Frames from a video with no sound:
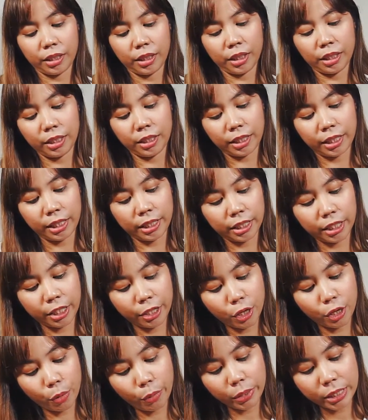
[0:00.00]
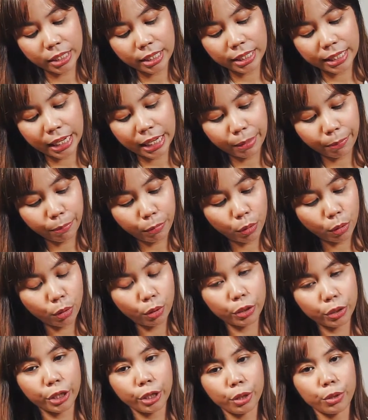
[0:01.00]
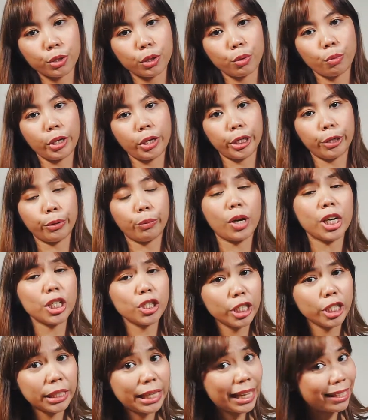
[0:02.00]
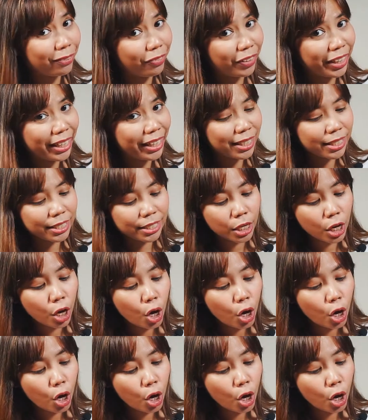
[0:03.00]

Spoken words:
Yeah, it can go into tent mode, so when you're watching Netflix